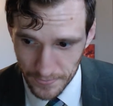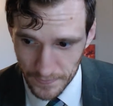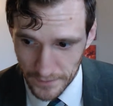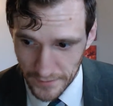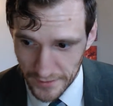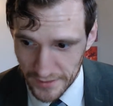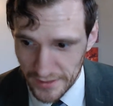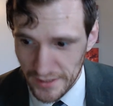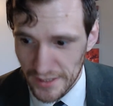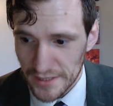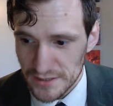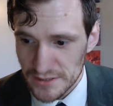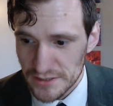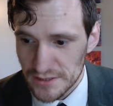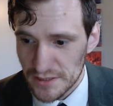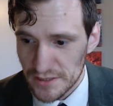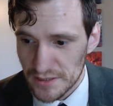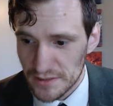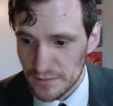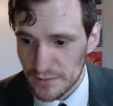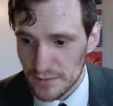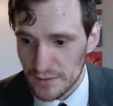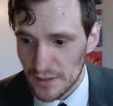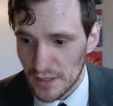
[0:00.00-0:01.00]
like I
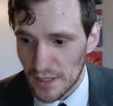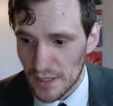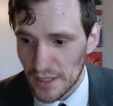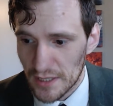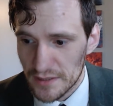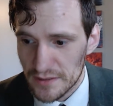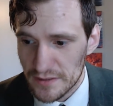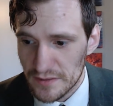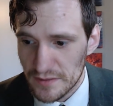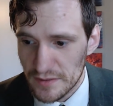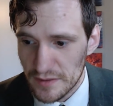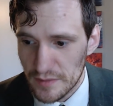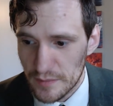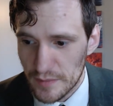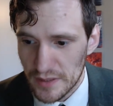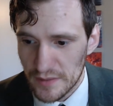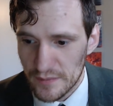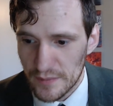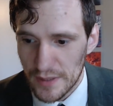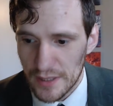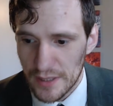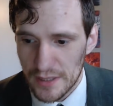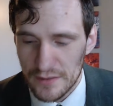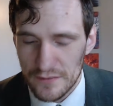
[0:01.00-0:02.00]
actually liked the Big
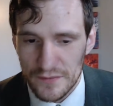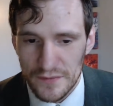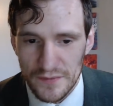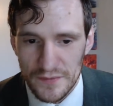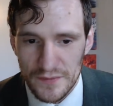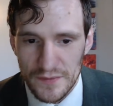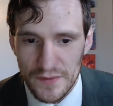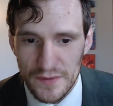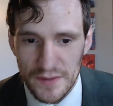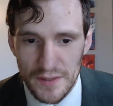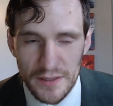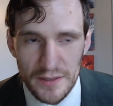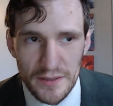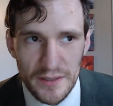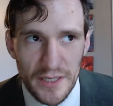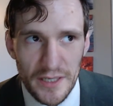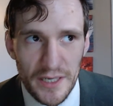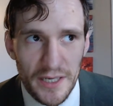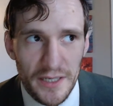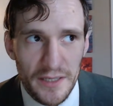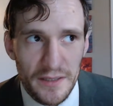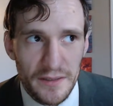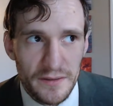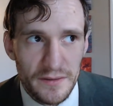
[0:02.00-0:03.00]
Bang
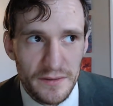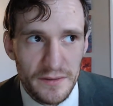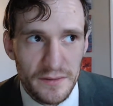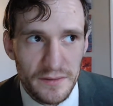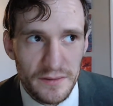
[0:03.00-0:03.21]
Theory